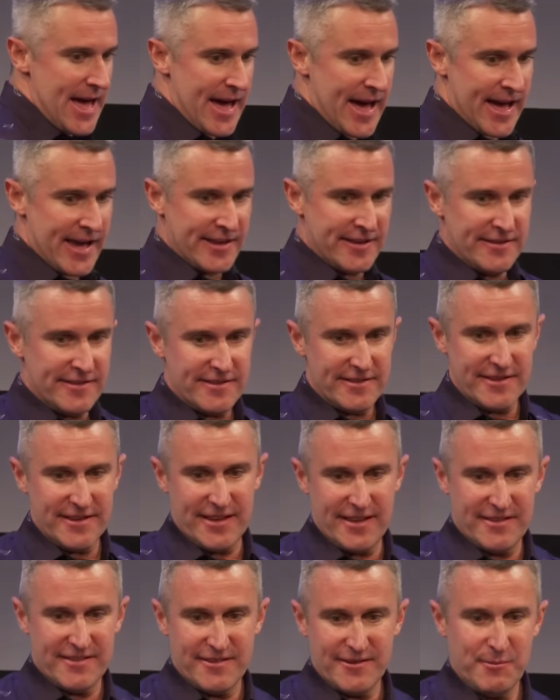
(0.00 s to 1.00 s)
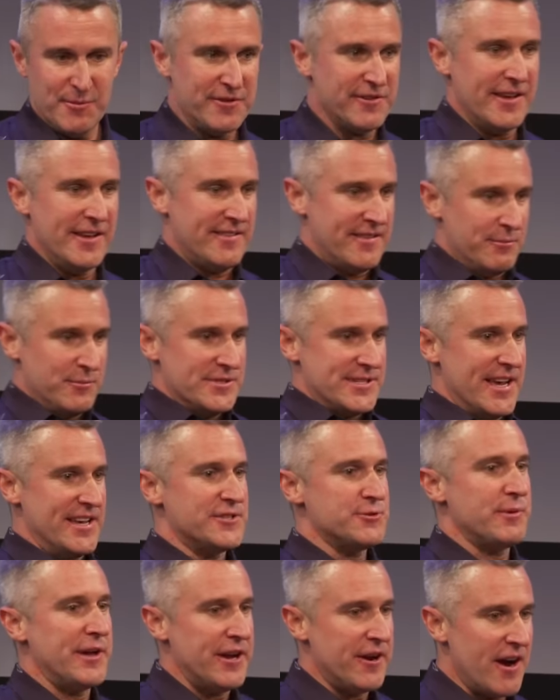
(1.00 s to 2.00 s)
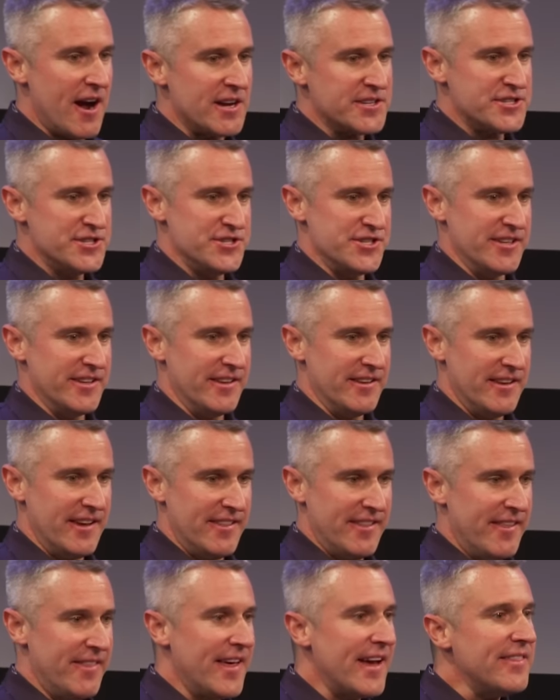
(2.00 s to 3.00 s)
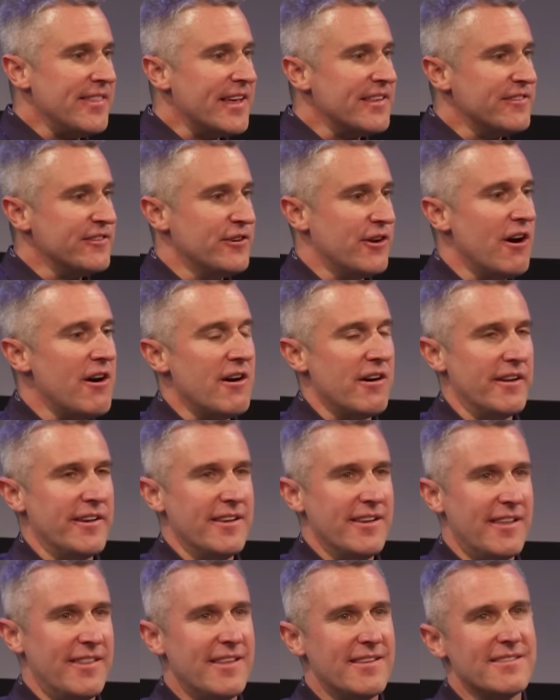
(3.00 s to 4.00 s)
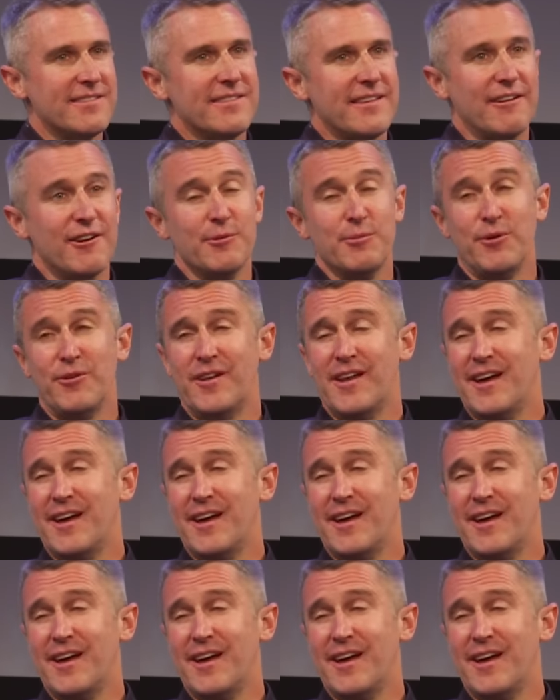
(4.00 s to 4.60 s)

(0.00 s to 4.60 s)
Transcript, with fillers: And it's almost like someone takes away your oxygen, and then that, that's gone. And that's terrible.